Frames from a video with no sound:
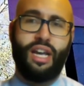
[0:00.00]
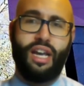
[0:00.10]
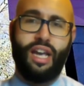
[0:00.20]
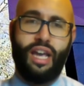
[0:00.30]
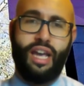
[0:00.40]

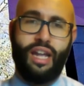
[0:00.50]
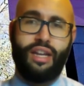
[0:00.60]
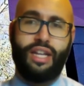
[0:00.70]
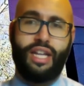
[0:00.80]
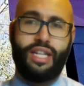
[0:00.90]
And
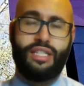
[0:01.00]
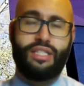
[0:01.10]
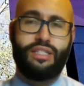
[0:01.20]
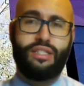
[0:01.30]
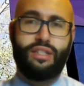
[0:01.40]
it
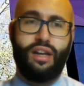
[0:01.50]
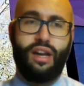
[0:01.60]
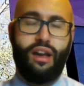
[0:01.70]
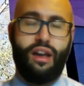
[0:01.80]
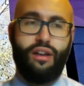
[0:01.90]
is
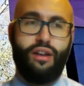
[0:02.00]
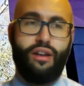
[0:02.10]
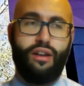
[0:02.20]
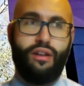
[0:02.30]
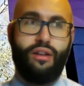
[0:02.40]
uh,
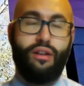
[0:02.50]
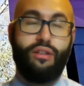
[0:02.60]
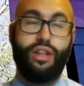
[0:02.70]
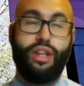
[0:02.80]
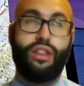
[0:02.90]

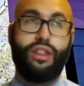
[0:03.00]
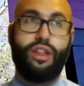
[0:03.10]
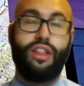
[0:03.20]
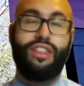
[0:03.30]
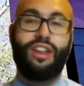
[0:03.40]

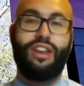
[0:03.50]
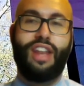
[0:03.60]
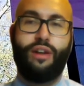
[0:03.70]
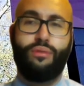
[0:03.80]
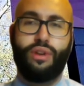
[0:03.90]
the the
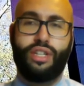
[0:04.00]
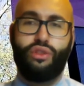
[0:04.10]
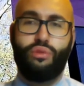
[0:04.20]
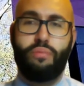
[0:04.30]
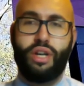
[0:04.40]
network
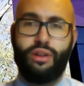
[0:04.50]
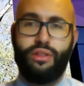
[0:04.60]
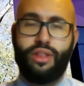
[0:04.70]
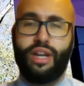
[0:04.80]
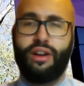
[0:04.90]
you build
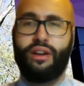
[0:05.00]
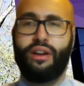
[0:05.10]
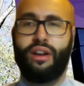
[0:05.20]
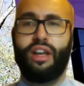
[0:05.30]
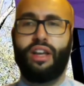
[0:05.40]
there,
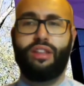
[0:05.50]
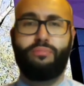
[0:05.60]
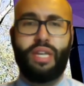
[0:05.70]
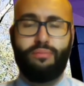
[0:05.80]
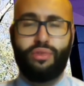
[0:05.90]
the
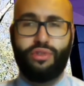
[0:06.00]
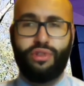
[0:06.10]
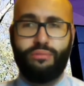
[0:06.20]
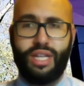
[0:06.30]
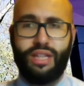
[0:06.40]
people
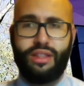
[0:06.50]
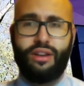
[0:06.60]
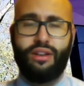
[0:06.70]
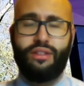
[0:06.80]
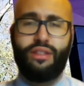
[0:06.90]
you meet
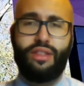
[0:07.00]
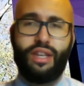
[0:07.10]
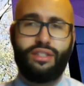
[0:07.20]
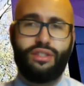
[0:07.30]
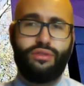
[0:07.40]
there, the
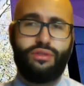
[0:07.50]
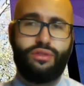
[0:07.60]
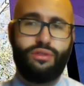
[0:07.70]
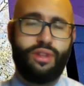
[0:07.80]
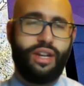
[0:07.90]
things you
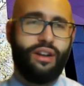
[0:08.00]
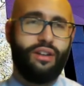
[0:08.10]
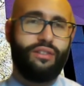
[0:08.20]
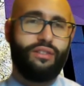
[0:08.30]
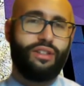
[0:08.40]
do
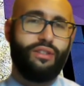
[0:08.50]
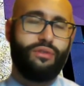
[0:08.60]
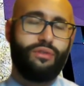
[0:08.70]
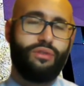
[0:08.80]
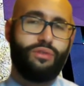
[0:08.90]
there. You know,
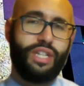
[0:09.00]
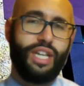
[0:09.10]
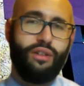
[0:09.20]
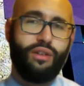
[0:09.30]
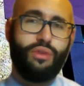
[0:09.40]
you will
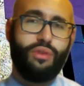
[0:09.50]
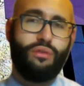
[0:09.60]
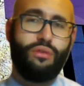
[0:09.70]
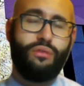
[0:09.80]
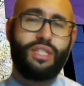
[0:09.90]
carry with
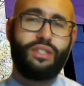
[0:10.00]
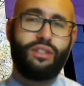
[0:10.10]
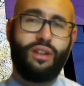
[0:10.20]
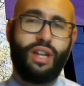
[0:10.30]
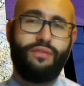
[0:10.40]
you the rest of
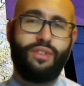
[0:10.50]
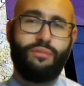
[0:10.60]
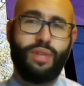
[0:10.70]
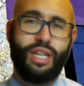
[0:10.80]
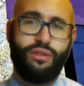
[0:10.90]
your life. It'll
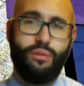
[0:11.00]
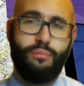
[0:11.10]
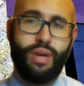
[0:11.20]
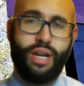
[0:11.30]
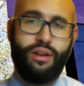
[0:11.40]
make you a
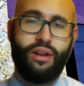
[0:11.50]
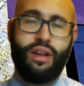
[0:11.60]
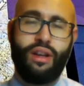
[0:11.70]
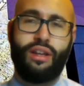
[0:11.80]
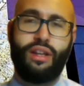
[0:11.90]
better
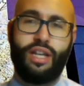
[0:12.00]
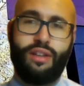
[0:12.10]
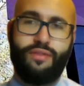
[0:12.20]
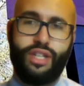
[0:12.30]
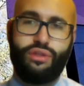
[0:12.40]

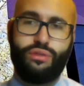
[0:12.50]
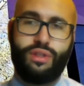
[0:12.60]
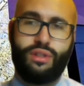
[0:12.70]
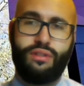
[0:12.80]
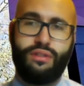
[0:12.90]

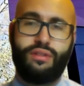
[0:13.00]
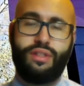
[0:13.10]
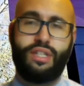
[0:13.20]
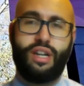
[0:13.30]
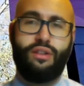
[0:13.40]
individual.
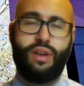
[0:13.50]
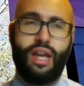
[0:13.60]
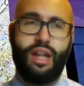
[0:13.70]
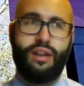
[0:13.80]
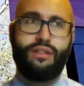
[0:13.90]
You know,
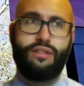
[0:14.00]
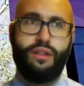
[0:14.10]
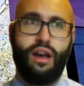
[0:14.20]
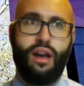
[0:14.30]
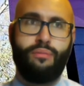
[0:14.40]
and
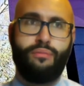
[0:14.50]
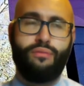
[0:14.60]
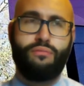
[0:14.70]
um,